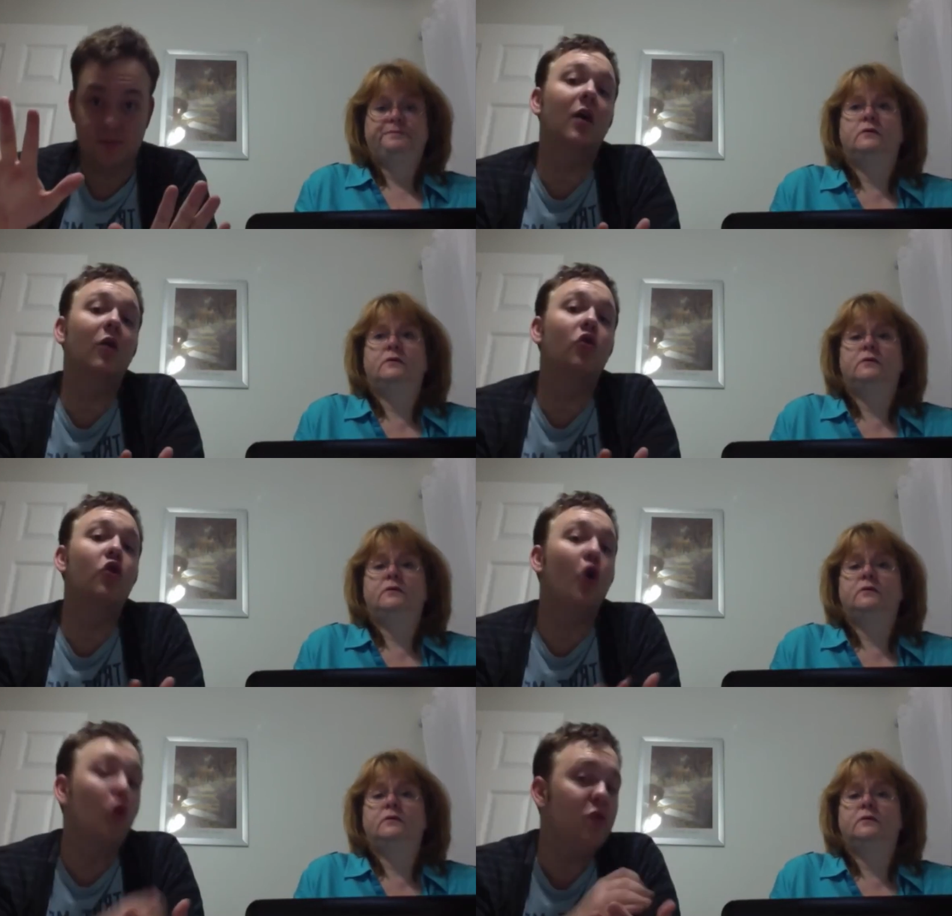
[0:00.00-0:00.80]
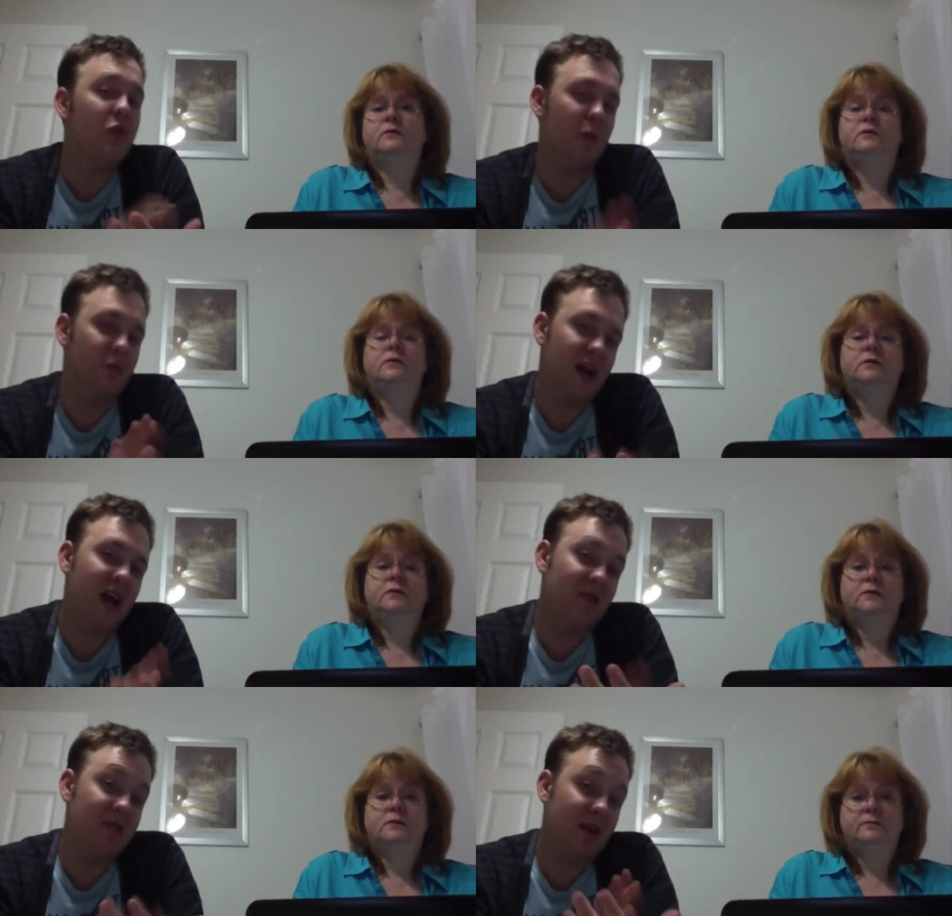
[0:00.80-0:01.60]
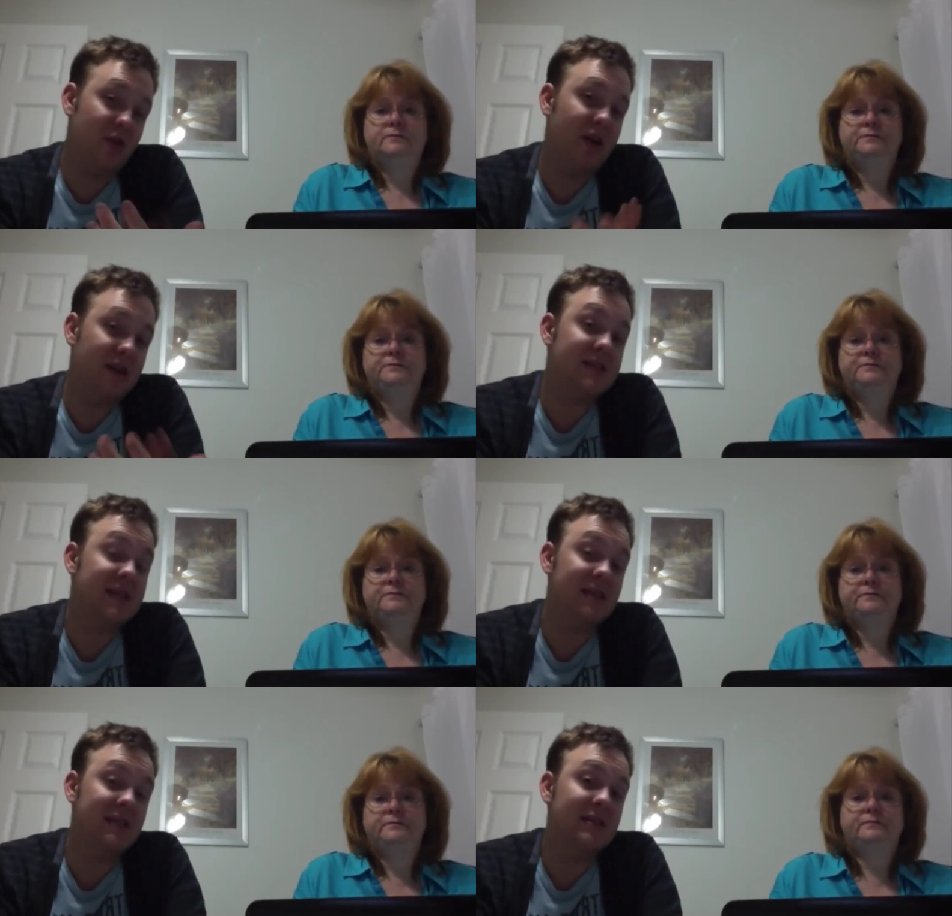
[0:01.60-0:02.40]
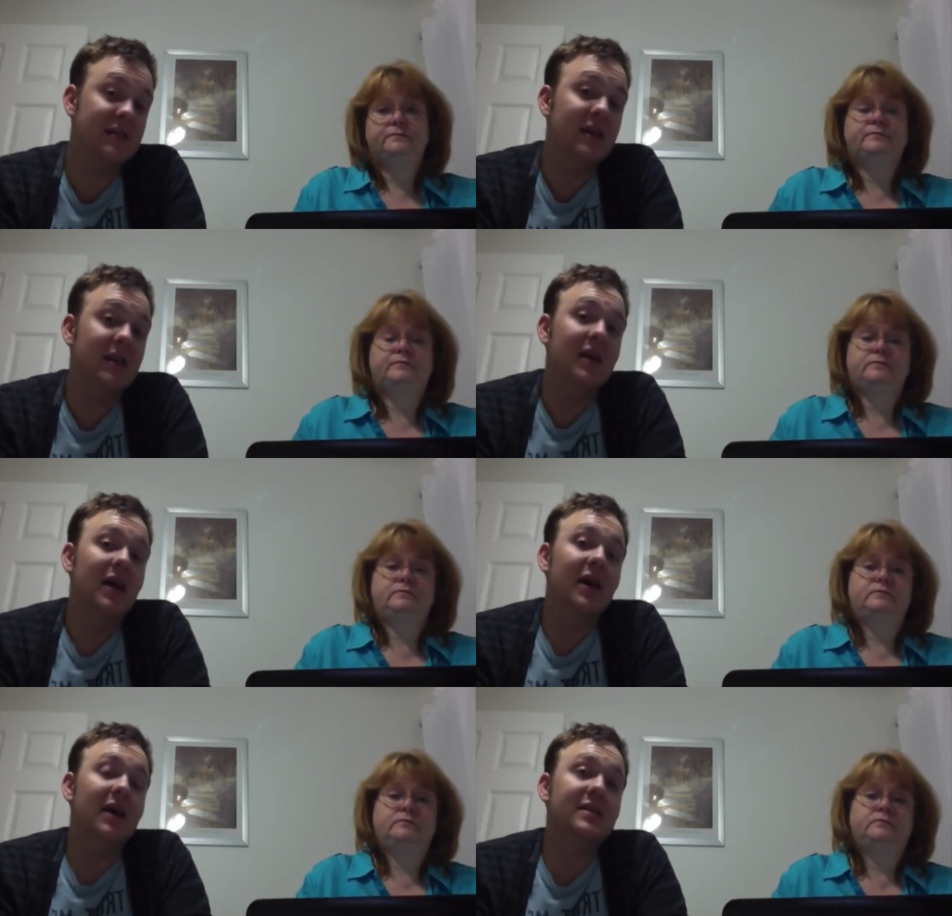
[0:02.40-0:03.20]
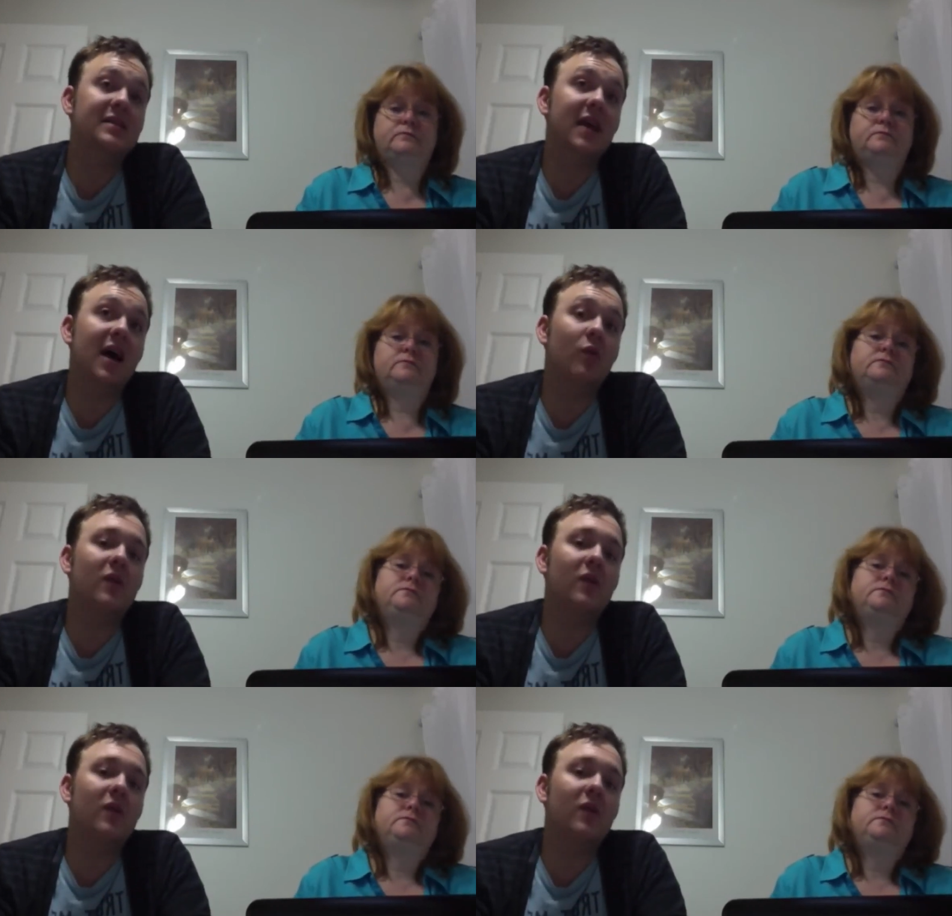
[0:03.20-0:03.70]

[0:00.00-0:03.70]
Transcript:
Speaker 1: The only problem that I have with end credit scenes is that when they